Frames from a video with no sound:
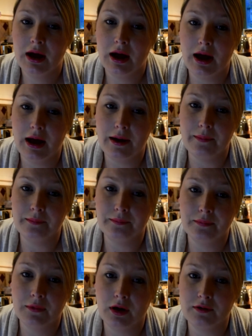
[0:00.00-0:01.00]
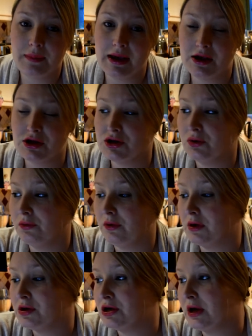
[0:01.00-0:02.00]
kind of making sure
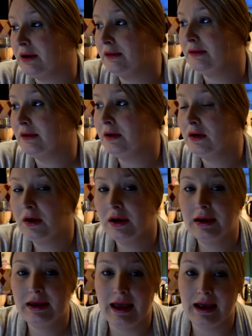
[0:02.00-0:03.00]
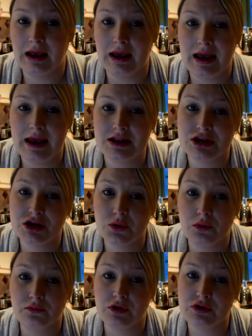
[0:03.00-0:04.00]
that she's getting into a
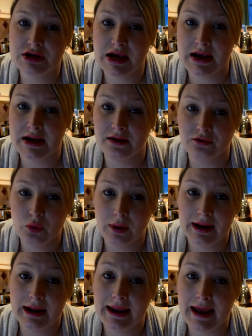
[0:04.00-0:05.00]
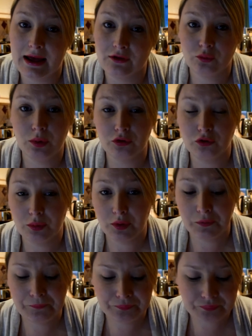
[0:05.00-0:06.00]
routine as quickly as possible.